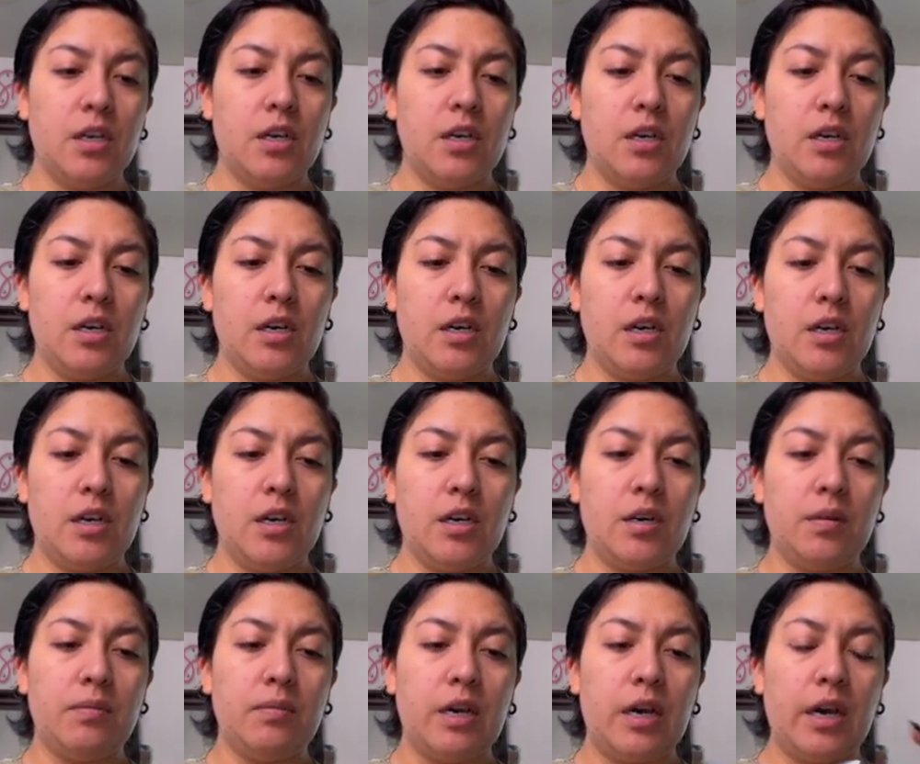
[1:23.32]

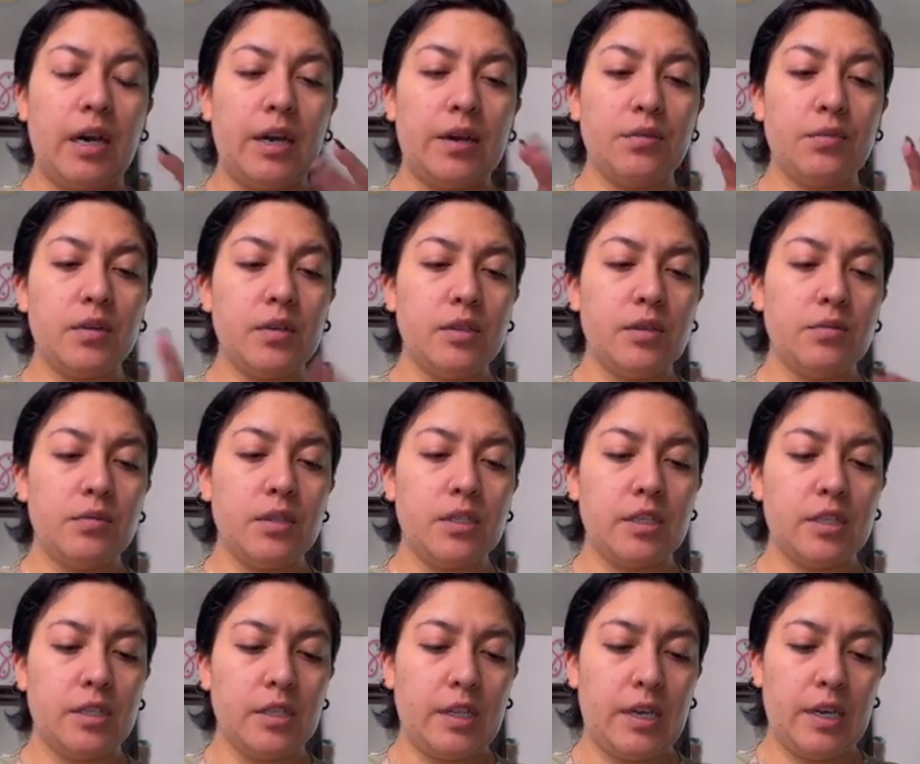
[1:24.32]
I really,
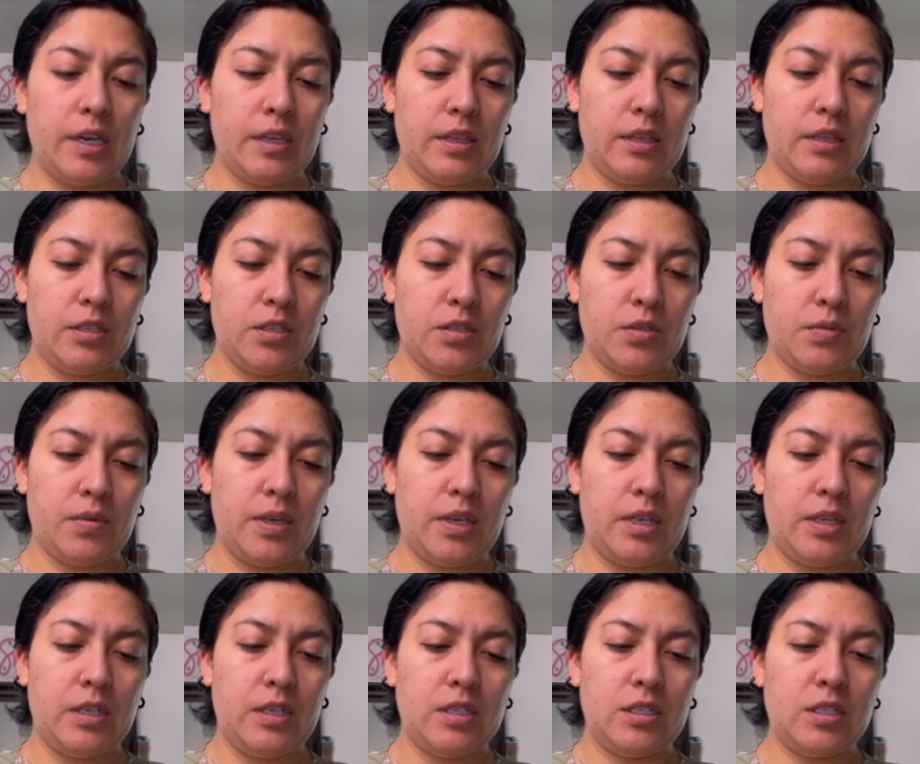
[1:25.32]
really like this
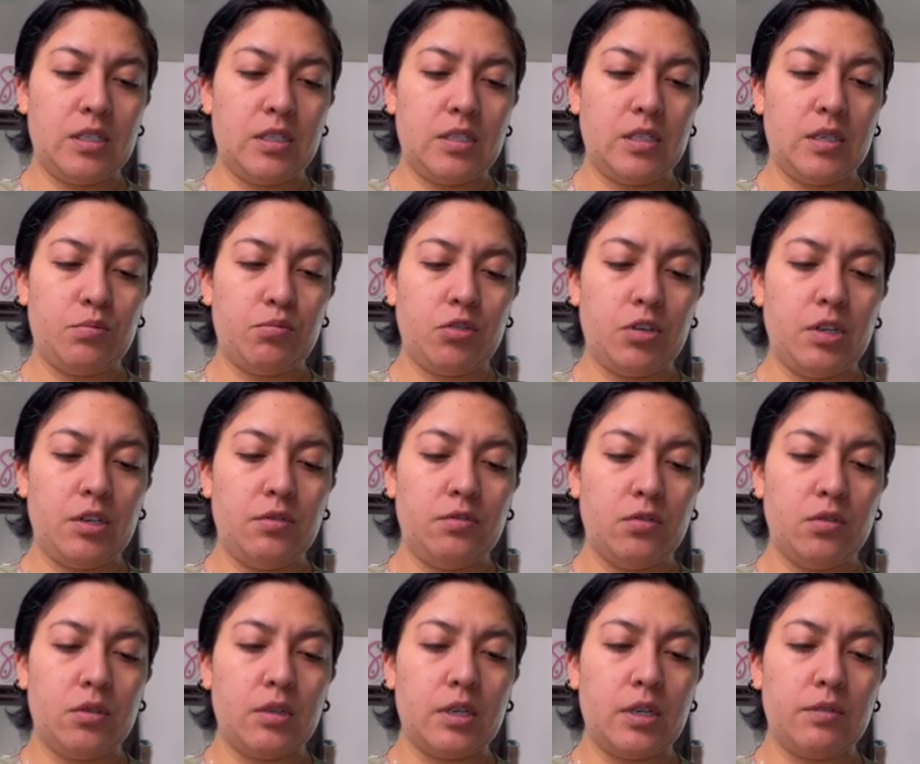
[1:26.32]
one. It's a pretty
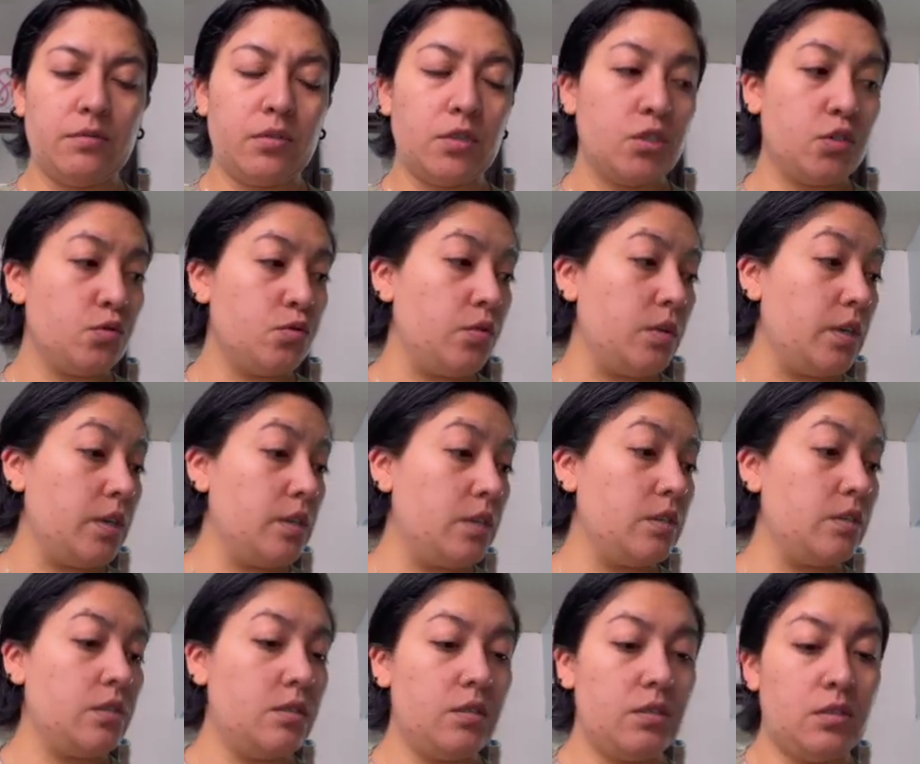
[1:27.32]
full coverage one.
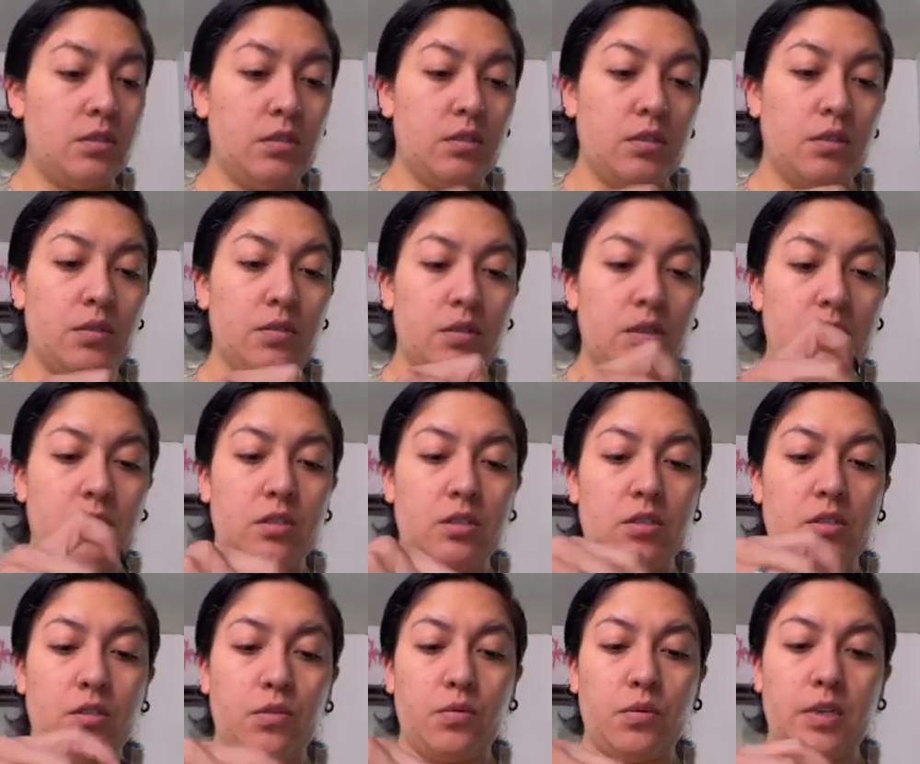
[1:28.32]
So this is
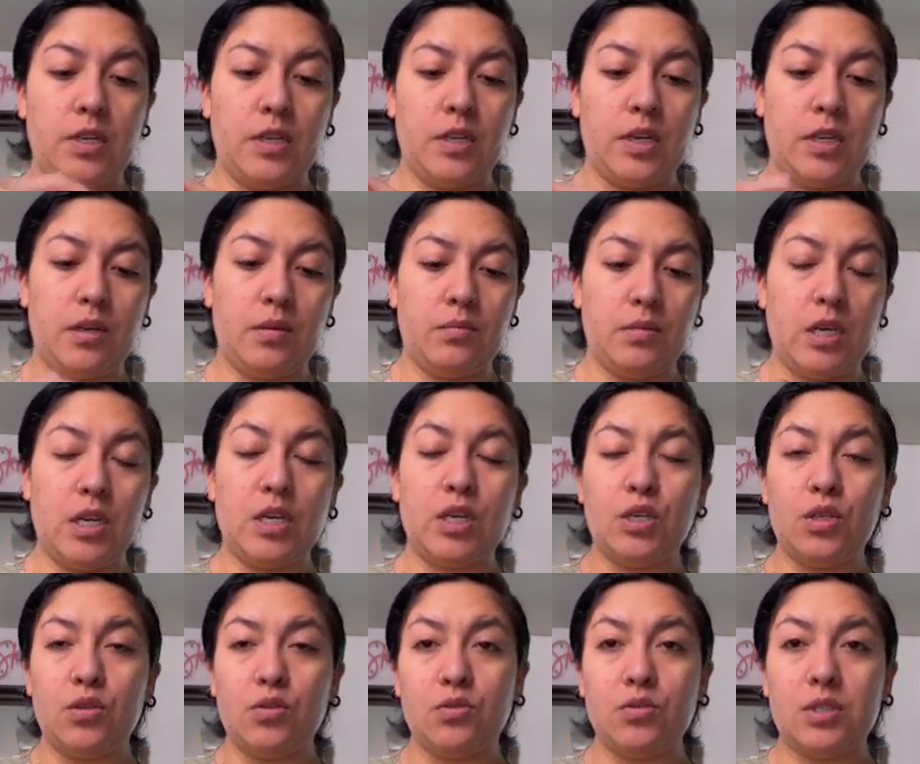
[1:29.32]
the one I'm
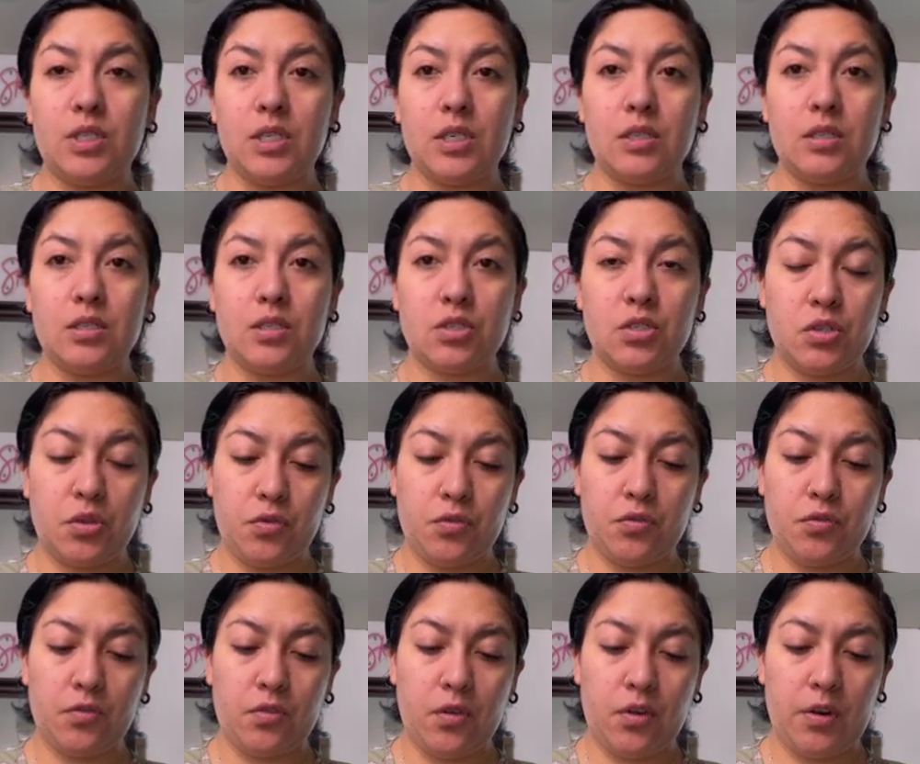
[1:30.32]
using so
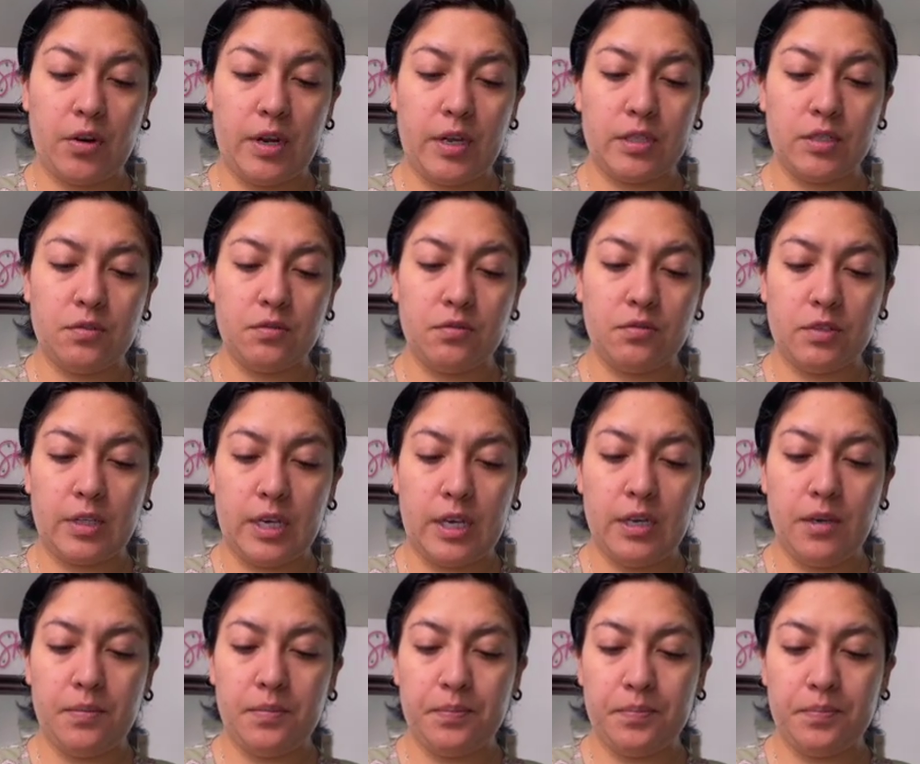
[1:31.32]
far as of late.